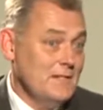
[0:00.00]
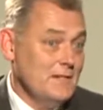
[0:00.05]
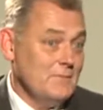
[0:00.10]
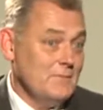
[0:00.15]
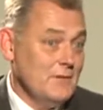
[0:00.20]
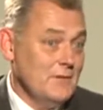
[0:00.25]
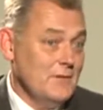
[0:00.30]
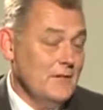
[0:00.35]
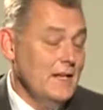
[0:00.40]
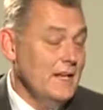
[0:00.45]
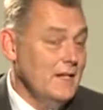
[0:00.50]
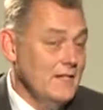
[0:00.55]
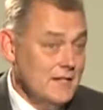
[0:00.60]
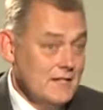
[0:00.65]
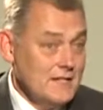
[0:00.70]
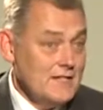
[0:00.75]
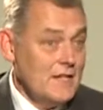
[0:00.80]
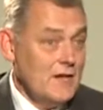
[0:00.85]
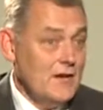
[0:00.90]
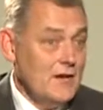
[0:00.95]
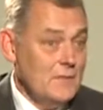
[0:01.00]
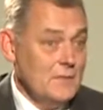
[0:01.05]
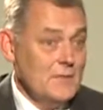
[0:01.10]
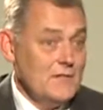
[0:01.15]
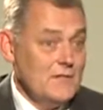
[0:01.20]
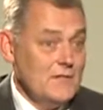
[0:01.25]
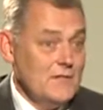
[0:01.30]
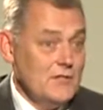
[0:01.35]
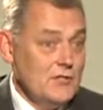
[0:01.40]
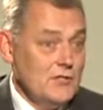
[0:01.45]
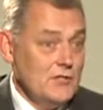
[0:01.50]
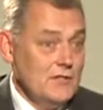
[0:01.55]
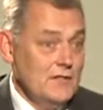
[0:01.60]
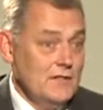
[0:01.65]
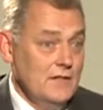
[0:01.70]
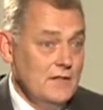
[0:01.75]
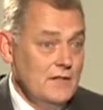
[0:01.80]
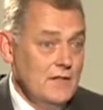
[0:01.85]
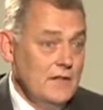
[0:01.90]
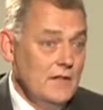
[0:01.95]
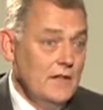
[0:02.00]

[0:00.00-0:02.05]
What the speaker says: different in its composition.